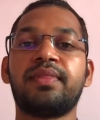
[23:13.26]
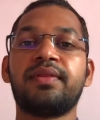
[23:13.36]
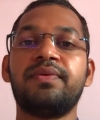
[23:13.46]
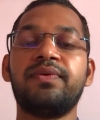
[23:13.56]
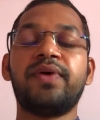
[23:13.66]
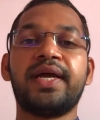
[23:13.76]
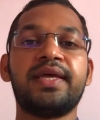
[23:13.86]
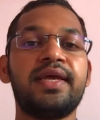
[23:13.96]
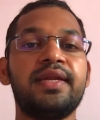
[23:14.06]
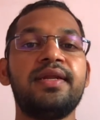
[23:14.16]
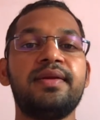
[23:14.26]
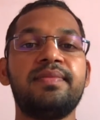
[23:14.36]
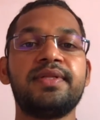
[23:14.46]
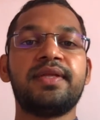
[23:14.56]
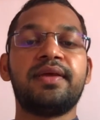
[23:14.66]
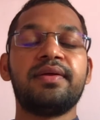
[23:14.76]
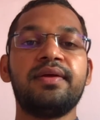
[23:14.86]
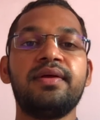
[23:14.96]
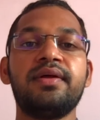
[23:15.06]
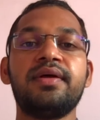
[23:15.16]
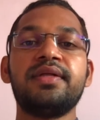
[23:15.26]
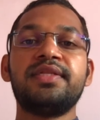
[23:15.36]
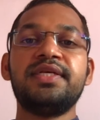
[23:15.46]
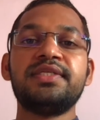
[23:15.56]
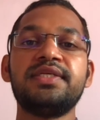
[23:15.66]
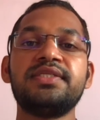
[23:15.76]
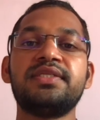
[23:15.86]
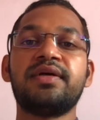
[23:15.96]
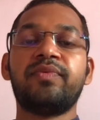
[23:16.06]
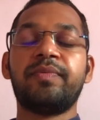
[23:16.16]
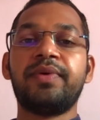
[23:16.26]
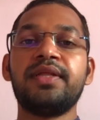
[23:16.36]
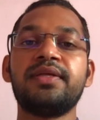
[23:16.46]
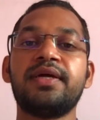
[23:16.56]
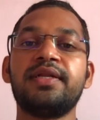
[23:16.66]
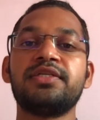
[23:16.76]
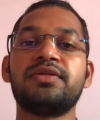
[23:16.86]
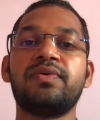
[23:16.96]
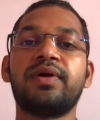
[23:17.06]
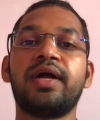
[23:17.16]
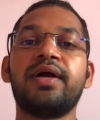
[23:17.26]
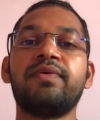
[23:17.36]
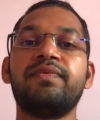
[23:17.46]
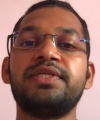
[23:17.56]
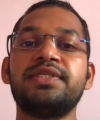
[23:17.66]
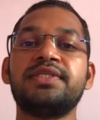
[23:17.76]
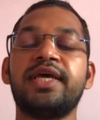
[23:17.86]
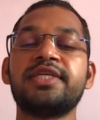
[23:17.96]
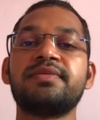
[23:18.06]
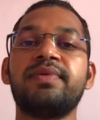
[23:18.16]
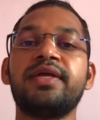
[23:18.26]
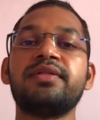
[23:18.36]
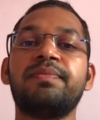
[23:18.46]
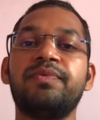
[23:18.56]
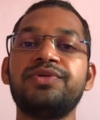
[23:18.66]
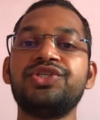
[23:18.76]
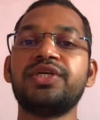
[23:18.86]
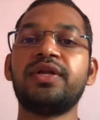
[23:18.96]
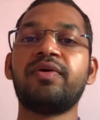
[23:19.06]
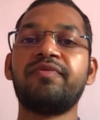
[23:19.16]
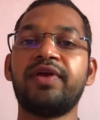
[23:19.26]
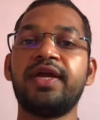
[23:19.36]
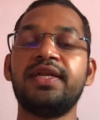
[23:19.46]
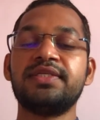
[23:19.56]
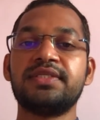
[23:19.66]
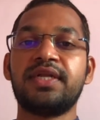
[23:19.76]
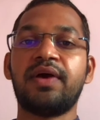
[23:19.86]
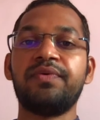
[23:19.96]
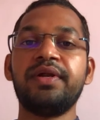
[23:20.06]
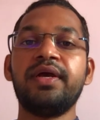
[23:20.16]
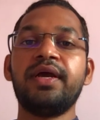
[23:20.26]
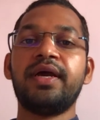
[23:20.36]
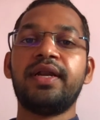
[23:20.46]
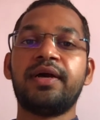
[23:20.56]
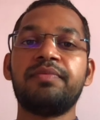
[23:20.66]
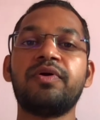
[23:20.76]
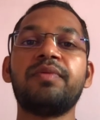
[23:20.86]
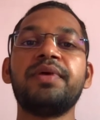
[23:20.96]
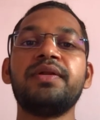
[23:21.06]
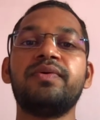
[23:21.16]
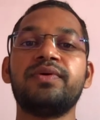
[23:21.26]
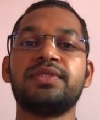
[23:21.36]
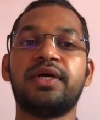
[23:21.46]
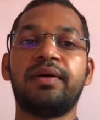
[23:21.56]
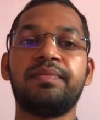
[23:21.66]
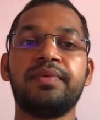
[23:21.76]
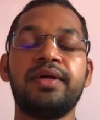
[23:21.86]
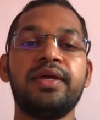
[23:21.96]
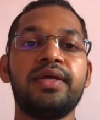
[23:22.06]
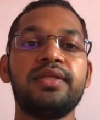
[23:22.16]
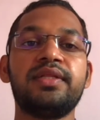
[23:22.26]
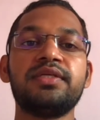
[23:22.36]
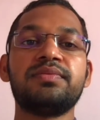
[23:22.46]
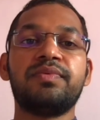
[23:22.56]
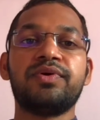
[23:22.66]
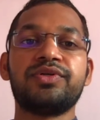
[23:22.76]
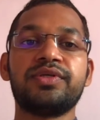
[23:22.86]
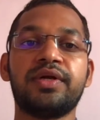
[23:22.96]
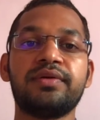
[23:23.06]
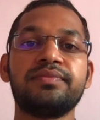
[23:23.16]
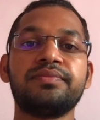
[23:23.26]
Gurvakyena Labate. And this is the Viparit Karni shloka, which is explained the position of head is down and abdomen goes up in this posture.